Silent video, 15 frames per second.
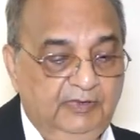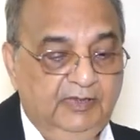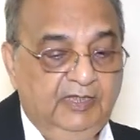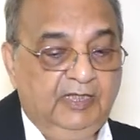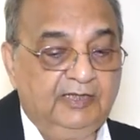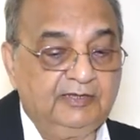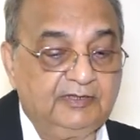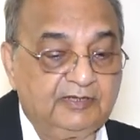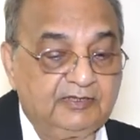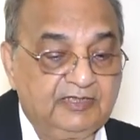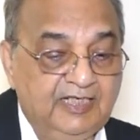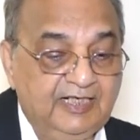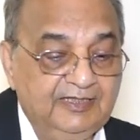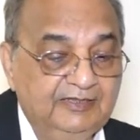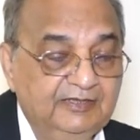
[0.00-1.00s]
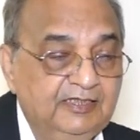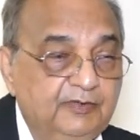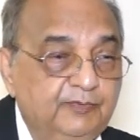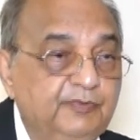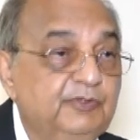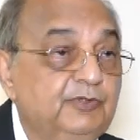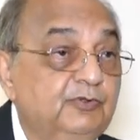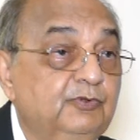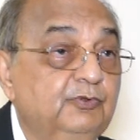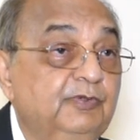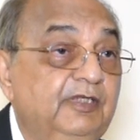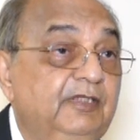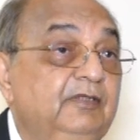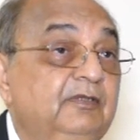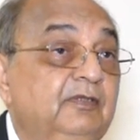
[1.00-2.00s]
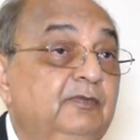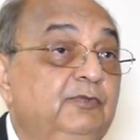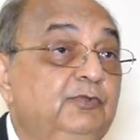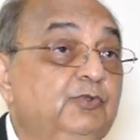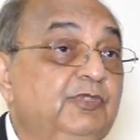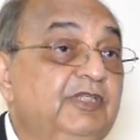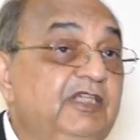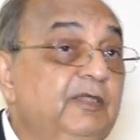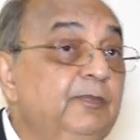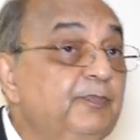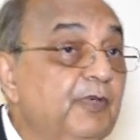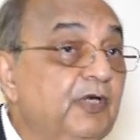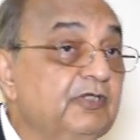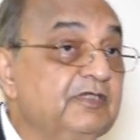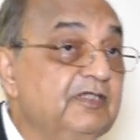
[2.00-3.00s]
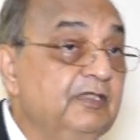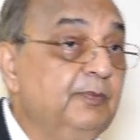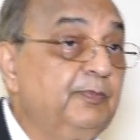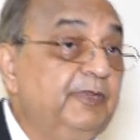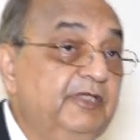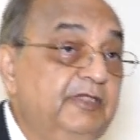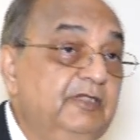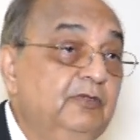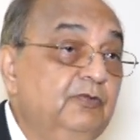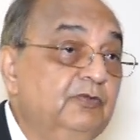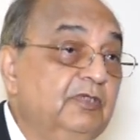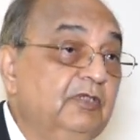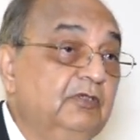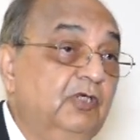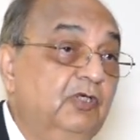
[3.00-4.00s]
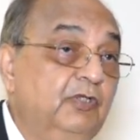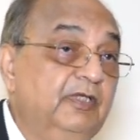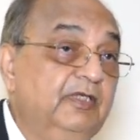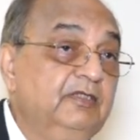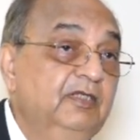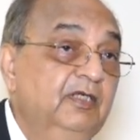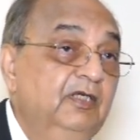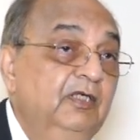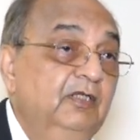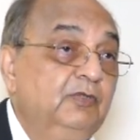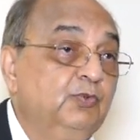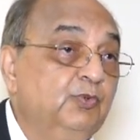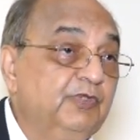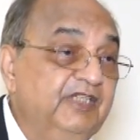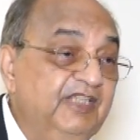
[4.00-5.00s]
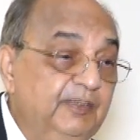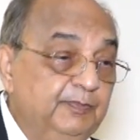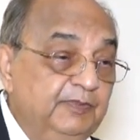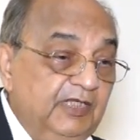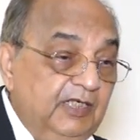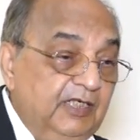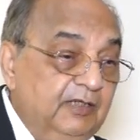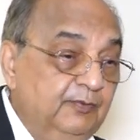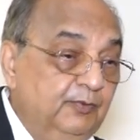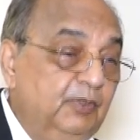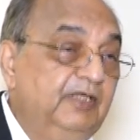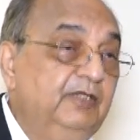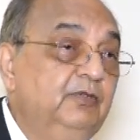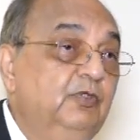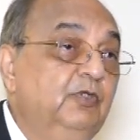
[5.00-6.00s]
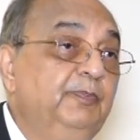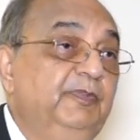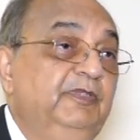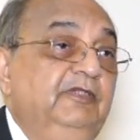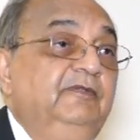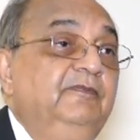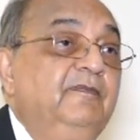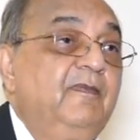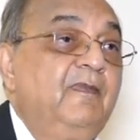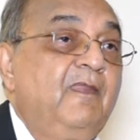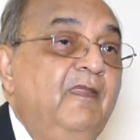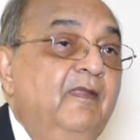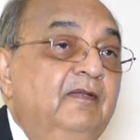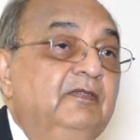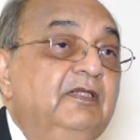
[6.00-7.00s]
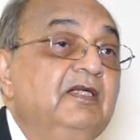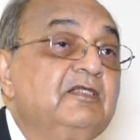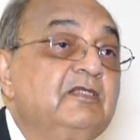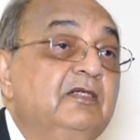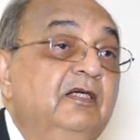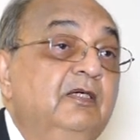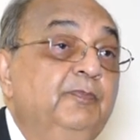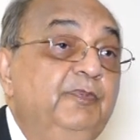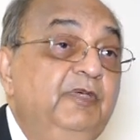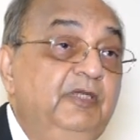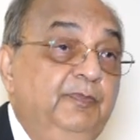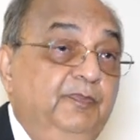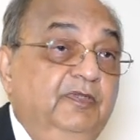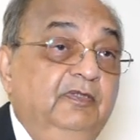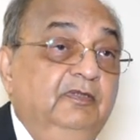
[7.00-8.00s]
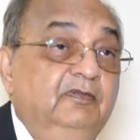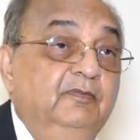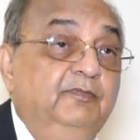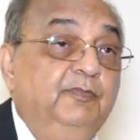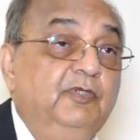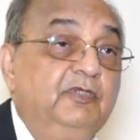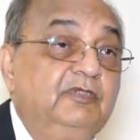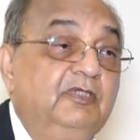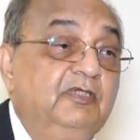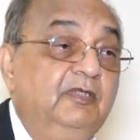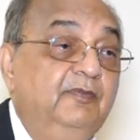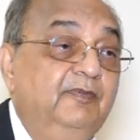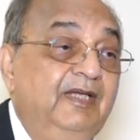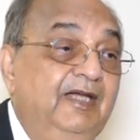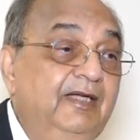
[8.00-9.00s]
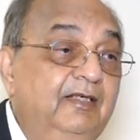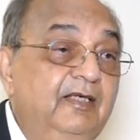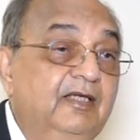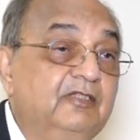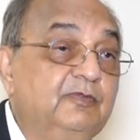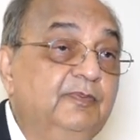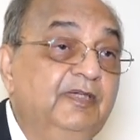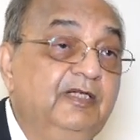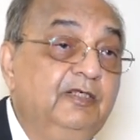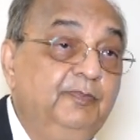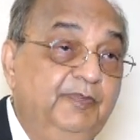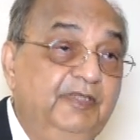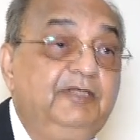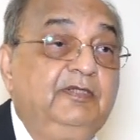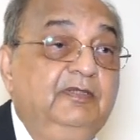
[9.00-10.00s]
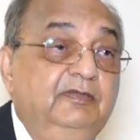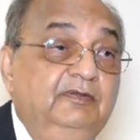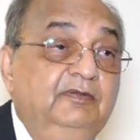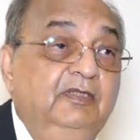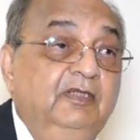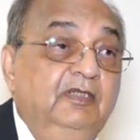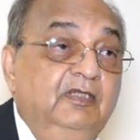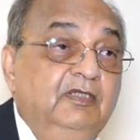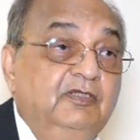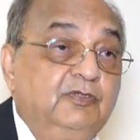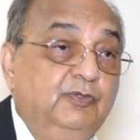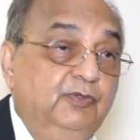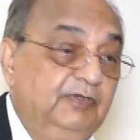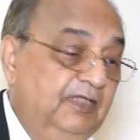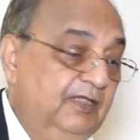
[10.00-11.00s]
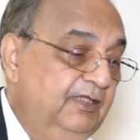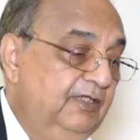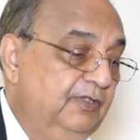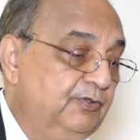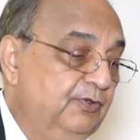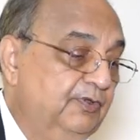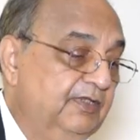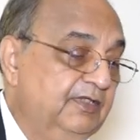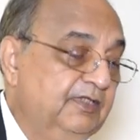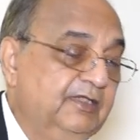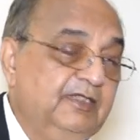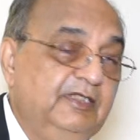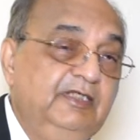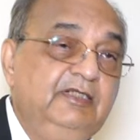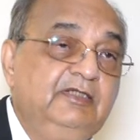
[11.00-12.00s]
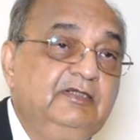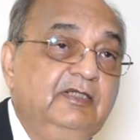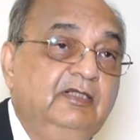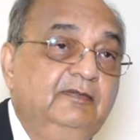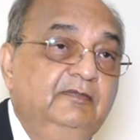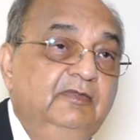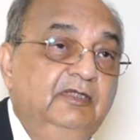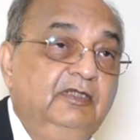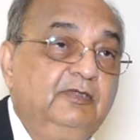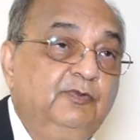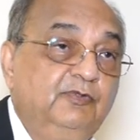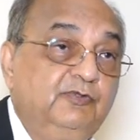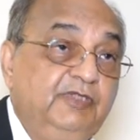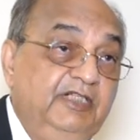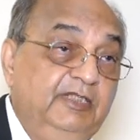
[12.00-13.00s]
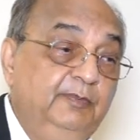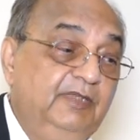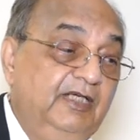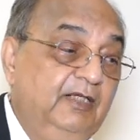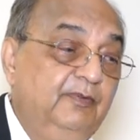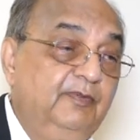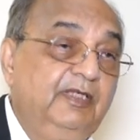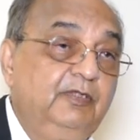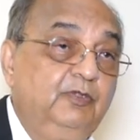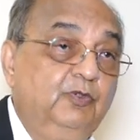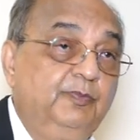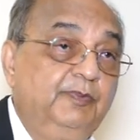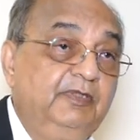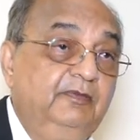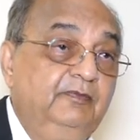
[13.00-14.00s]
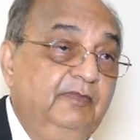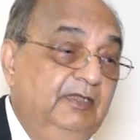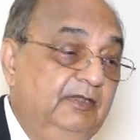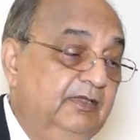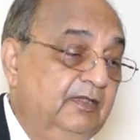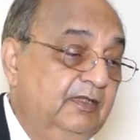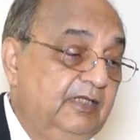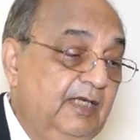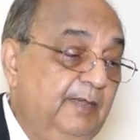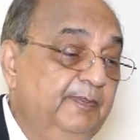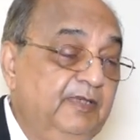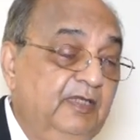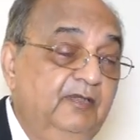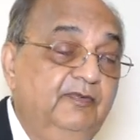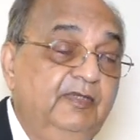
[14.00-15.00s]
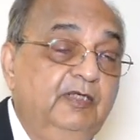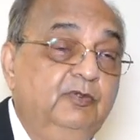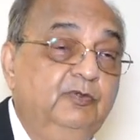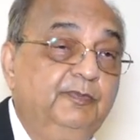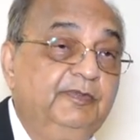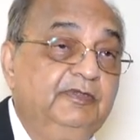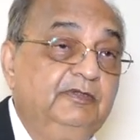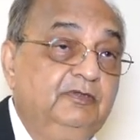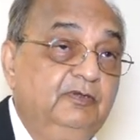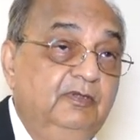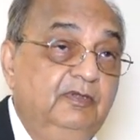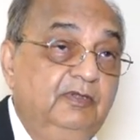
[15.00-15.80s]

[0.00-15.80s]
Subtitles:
And the second thing which you do is, you keep positive pressure to the thorax to keep the alveoli open. That is called PEEP, positive and expiratory pressure. So that it should increase it will keep the alveoli open. When they are kept alveoli open,